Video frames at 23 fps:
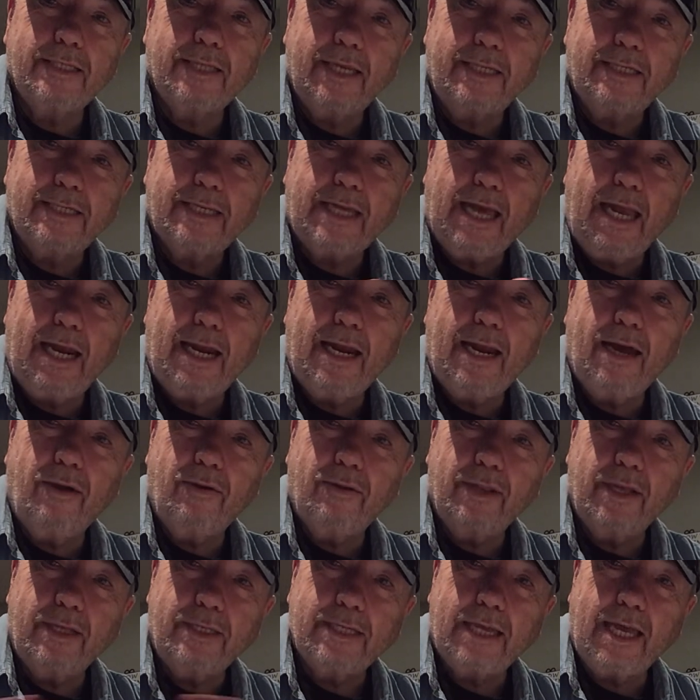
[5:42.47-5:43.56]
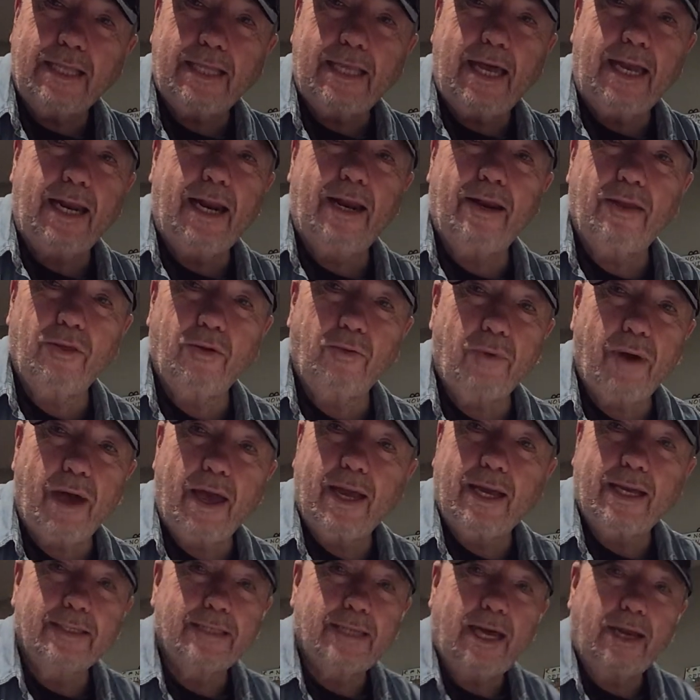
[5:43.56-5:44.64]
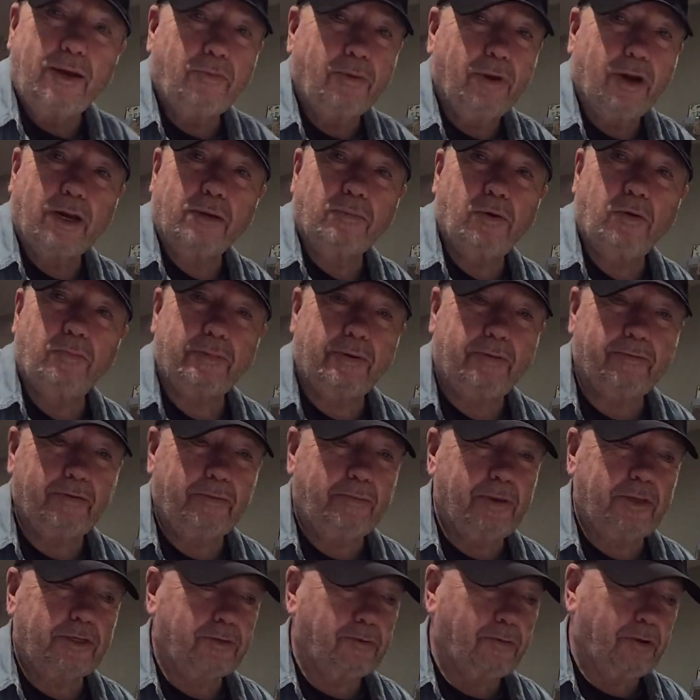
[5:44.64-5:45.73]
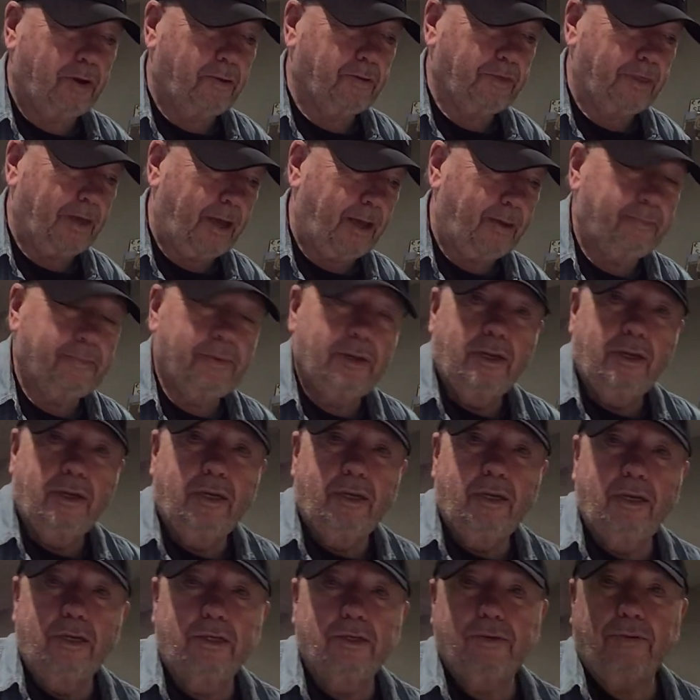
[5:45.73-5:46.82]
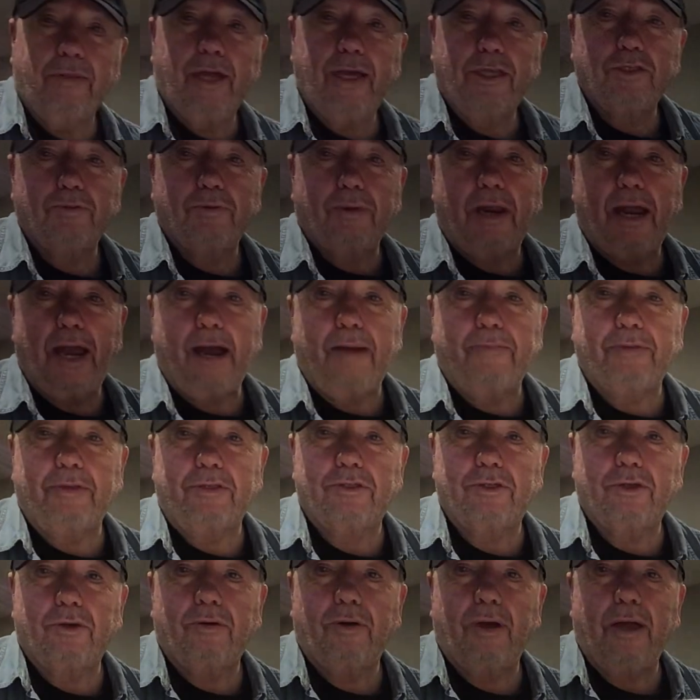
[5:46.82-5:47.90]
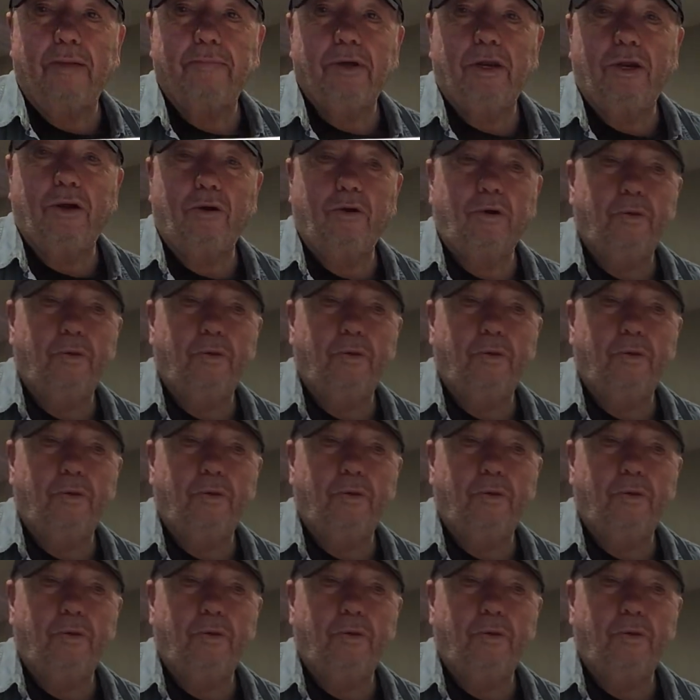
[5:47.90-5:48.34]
Let's get it out. Let's get that out of the way because I don't want to come home and mess around with that. So that's what happened. So I'm going to open